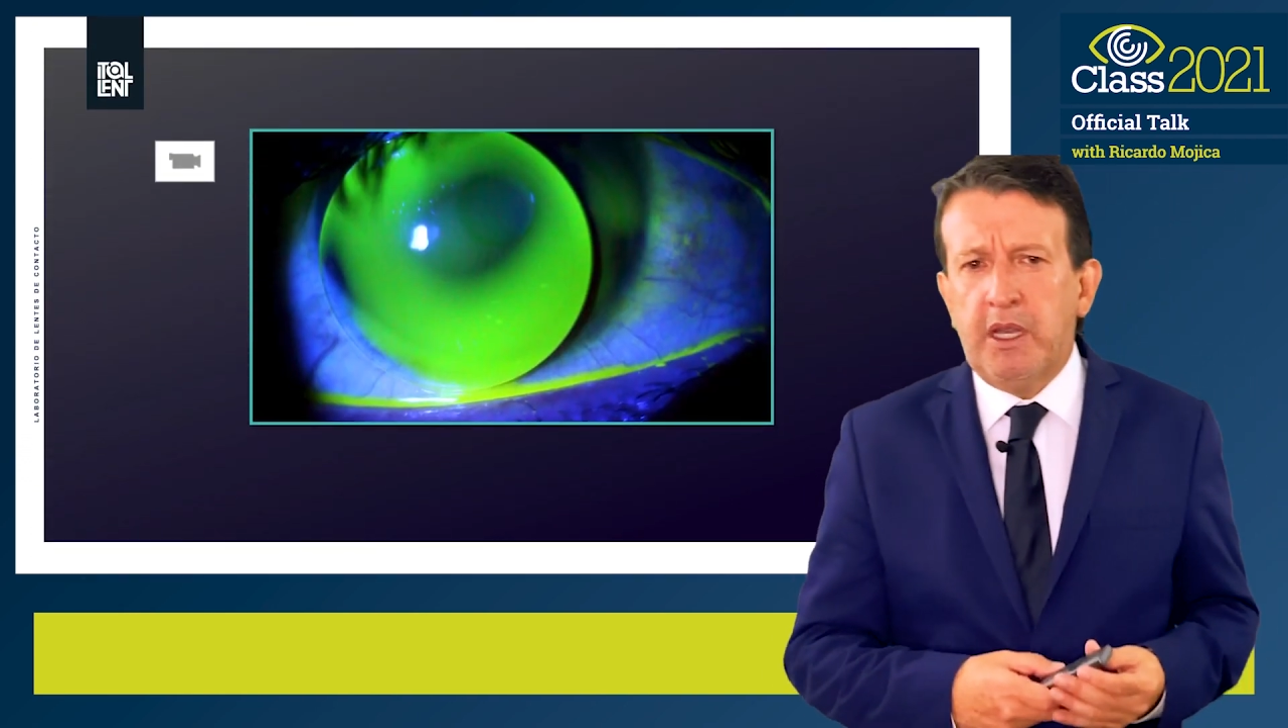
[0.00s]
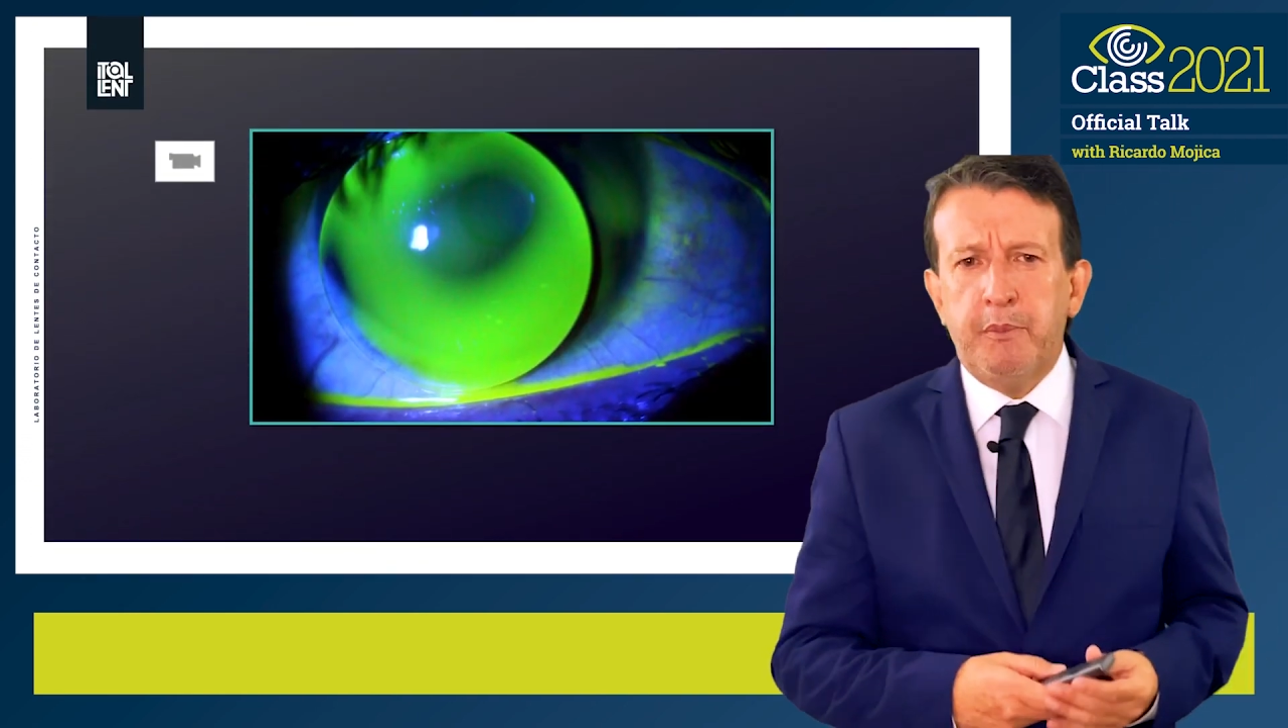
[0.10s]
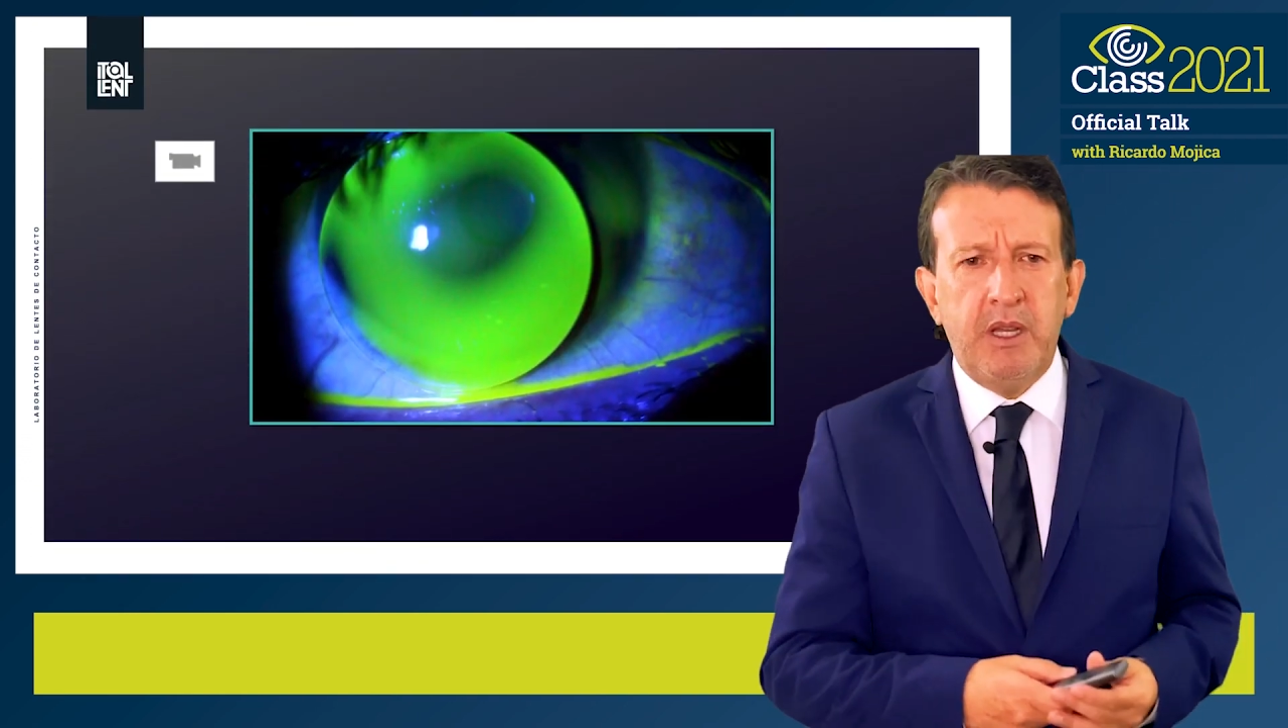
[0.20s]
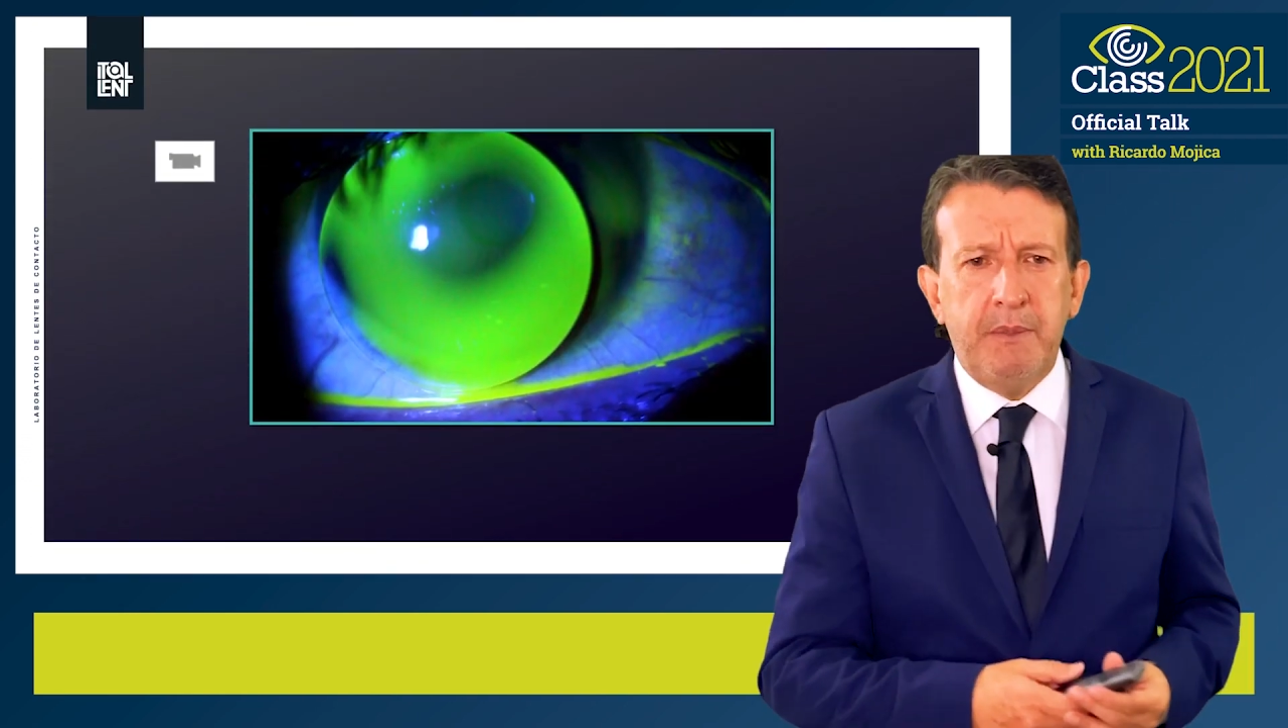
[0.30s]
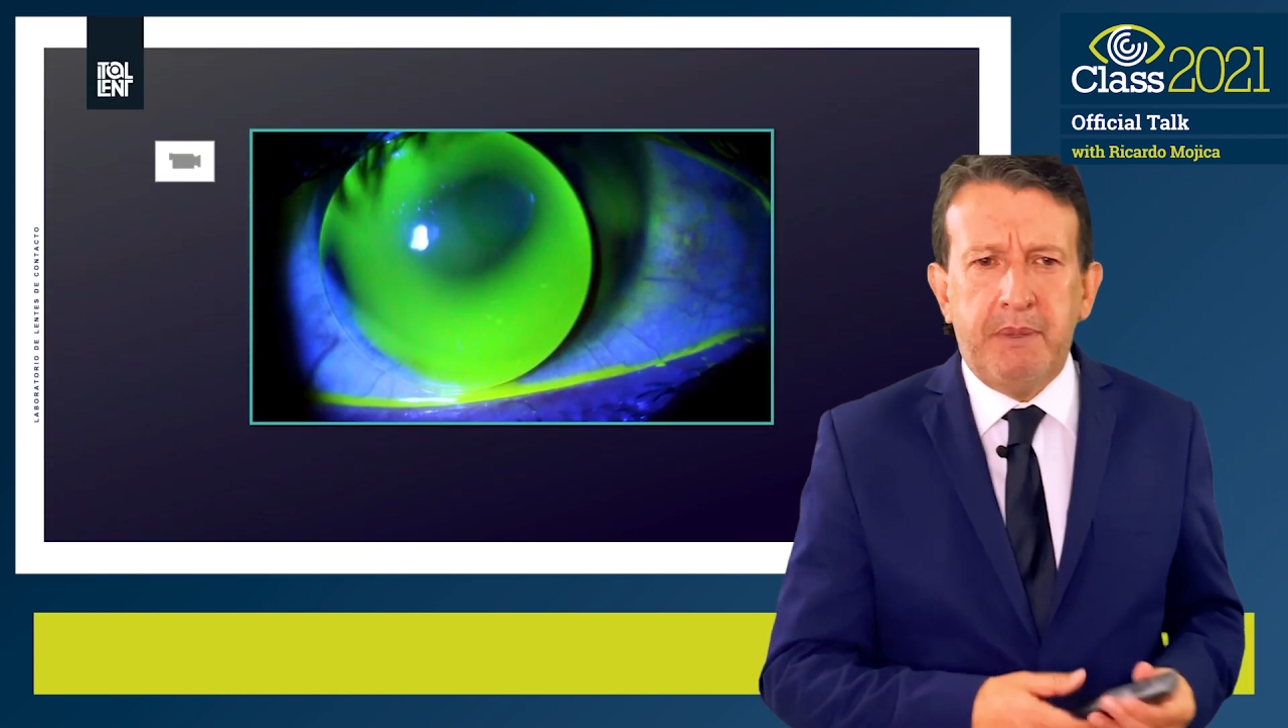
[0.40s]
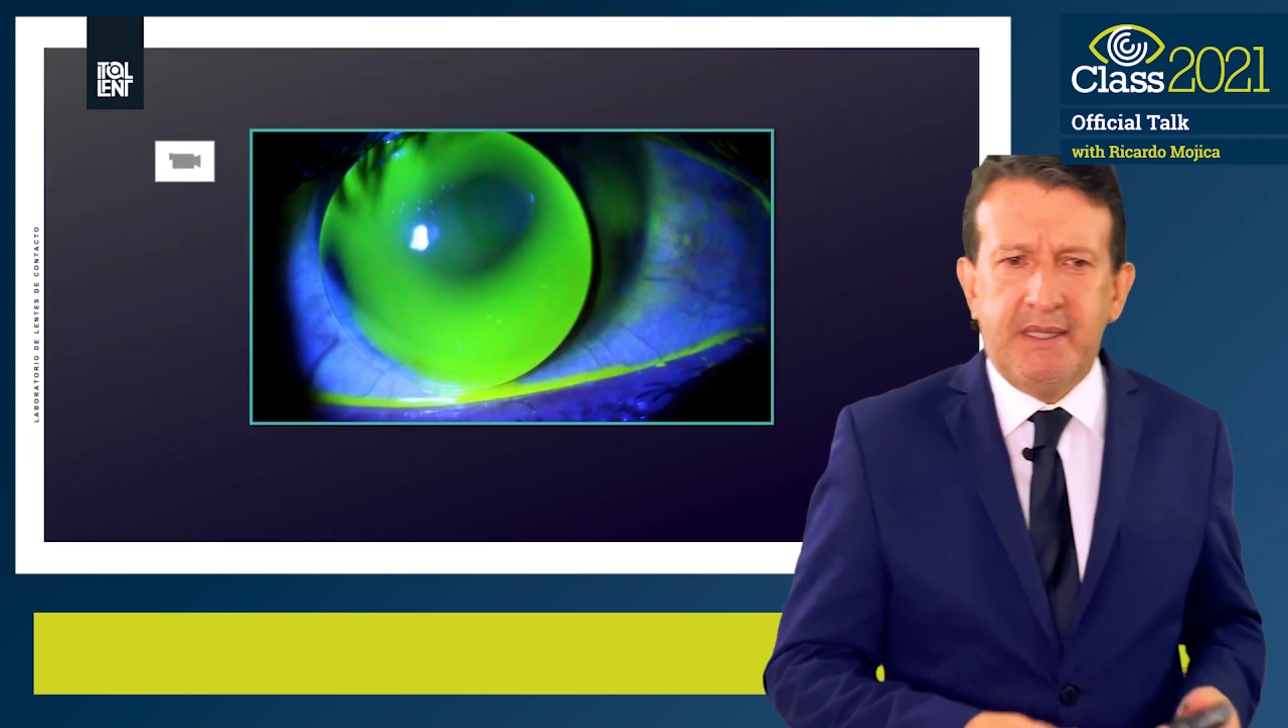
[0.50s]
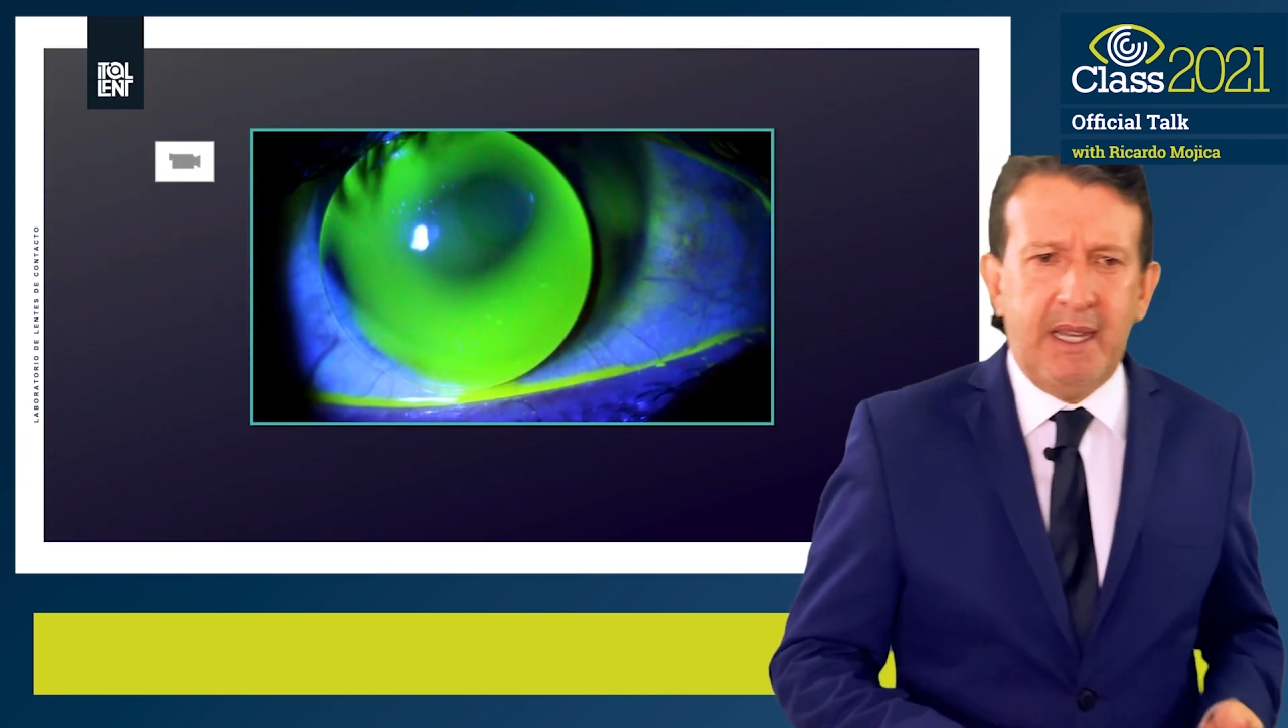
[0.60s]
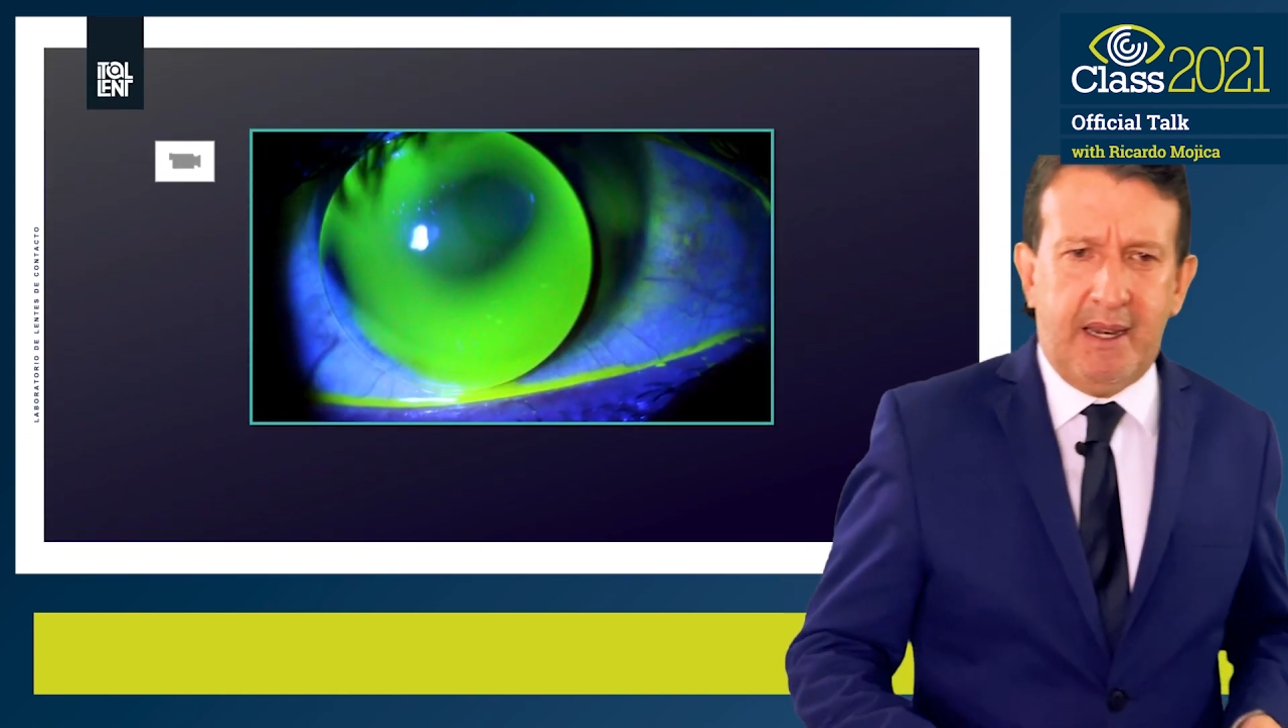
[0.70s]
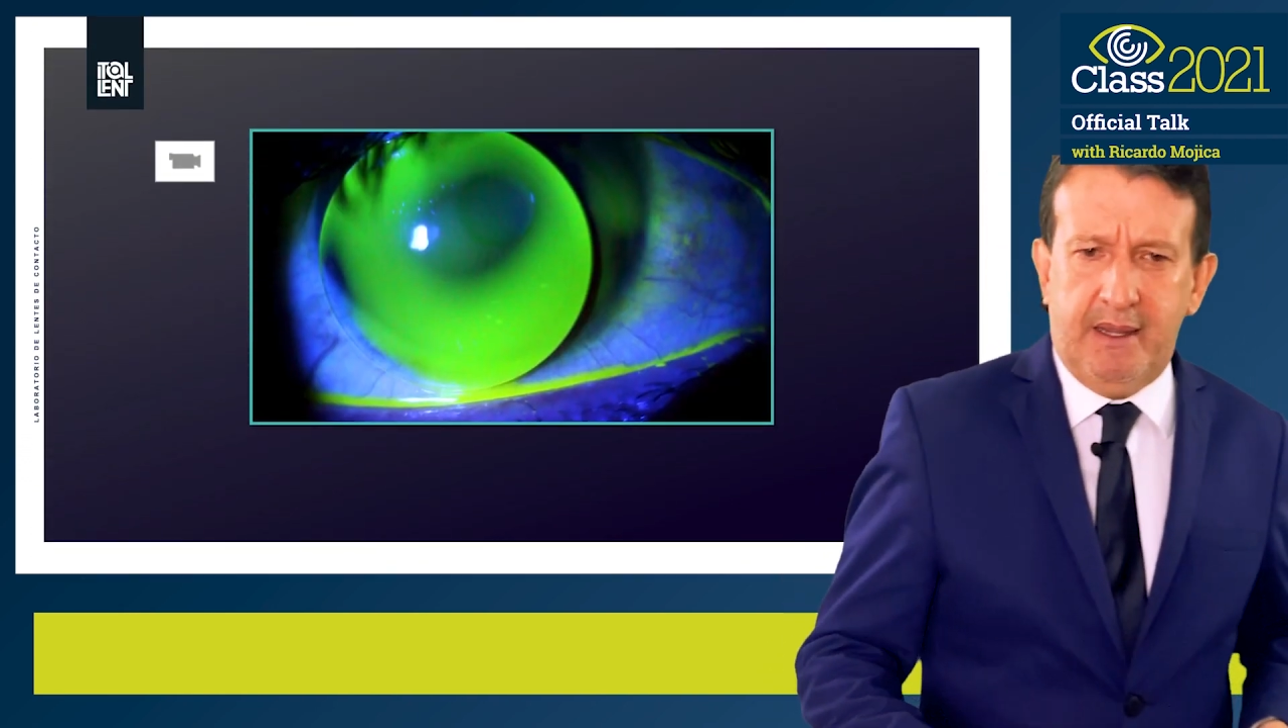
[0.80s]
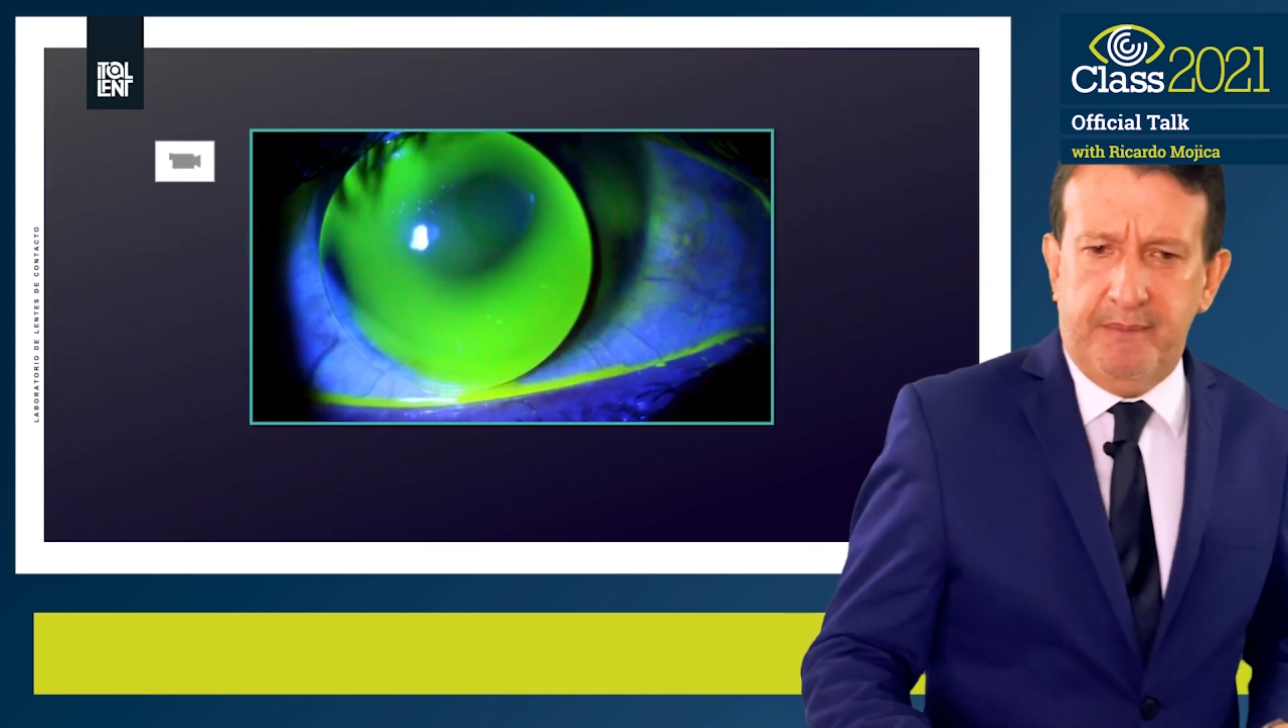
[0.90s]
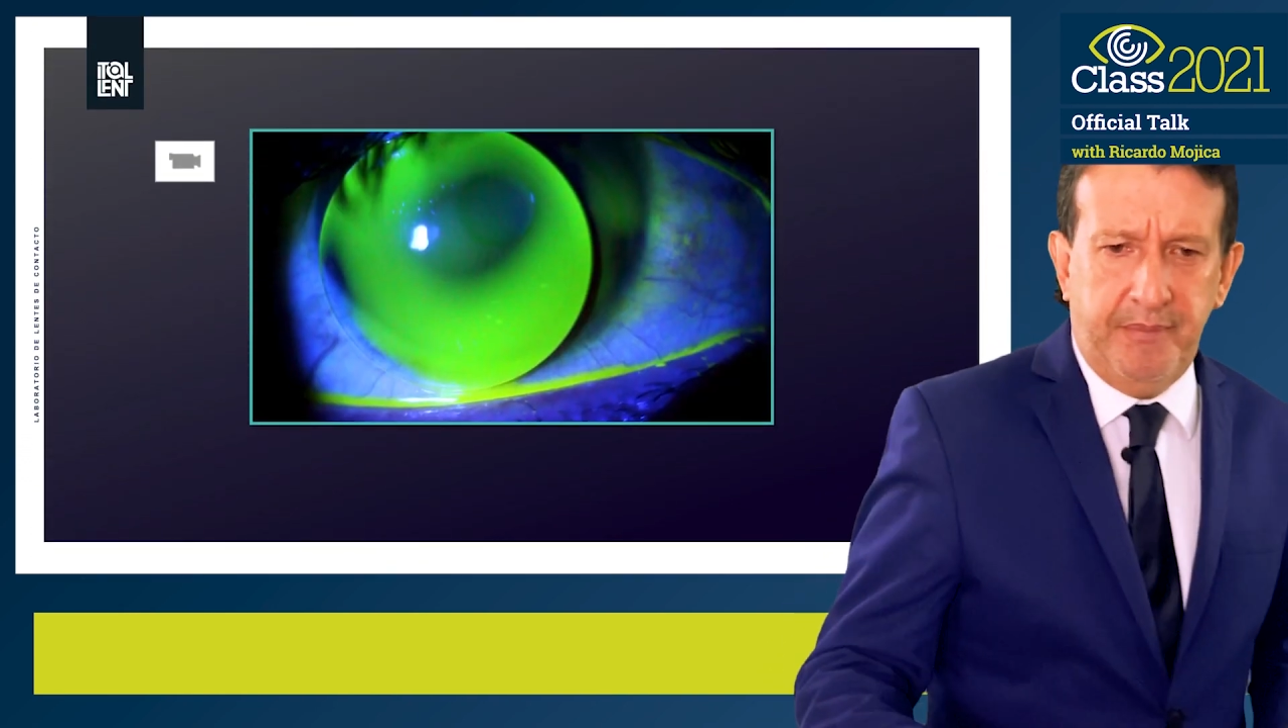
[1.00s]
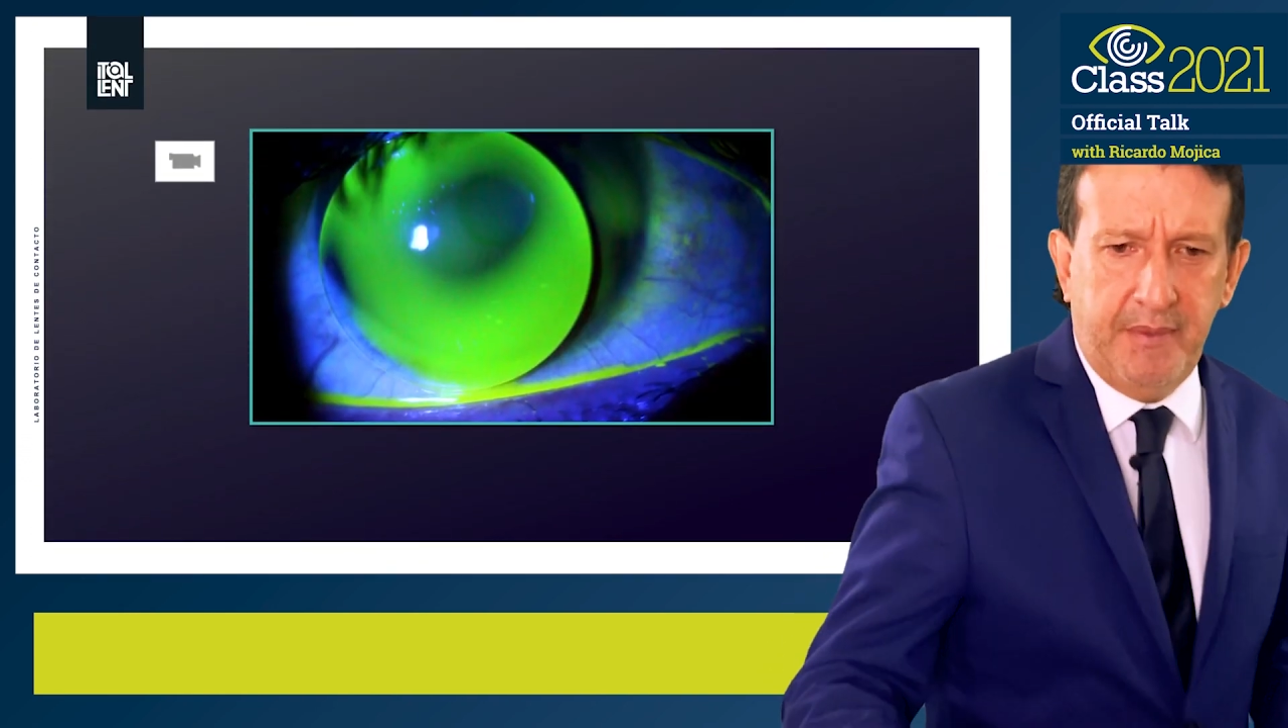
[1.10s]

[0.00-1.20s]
this, if I